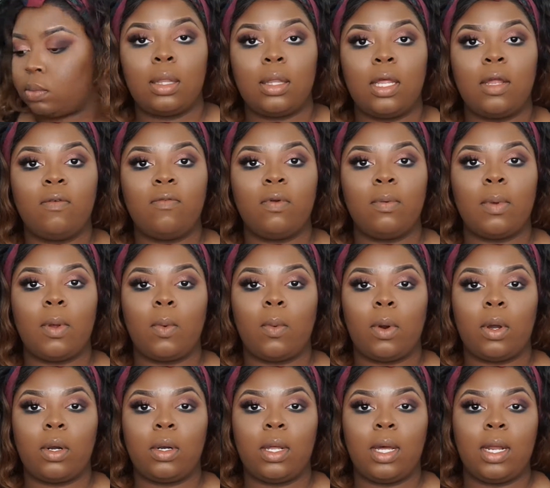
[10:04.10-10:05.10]
Then for my
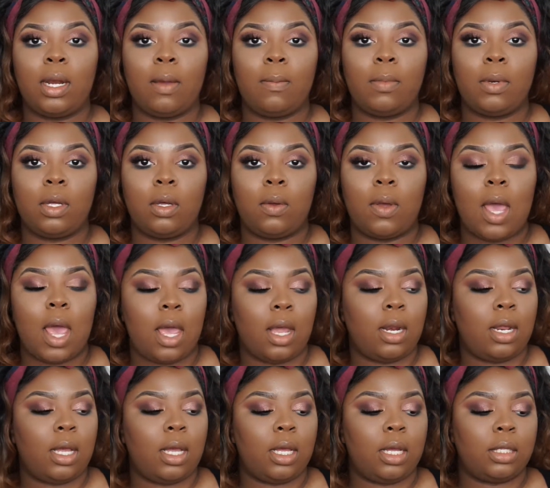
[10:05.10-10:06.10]
waterline, I'm going to go
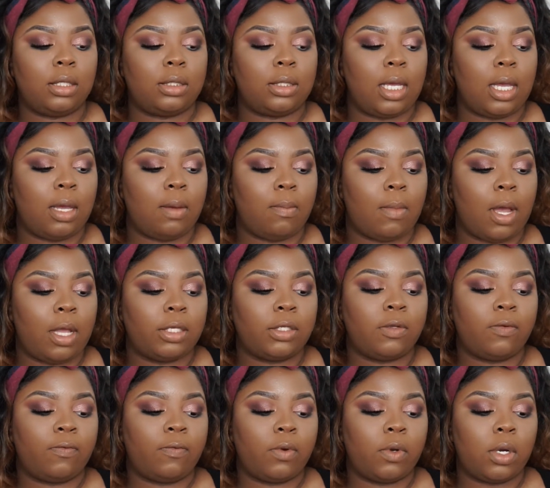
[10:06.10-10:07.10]
ahead and take my
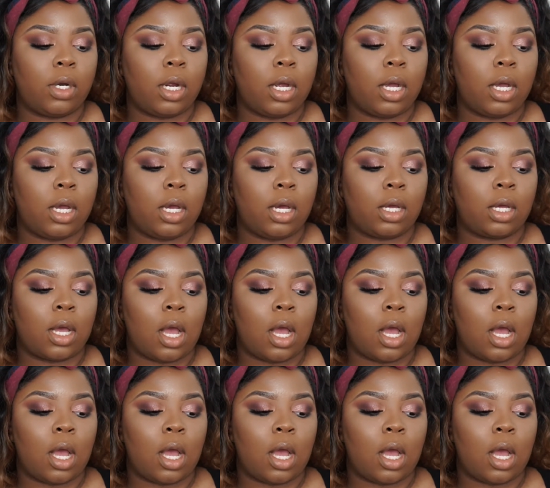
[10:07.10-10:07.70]
Sephora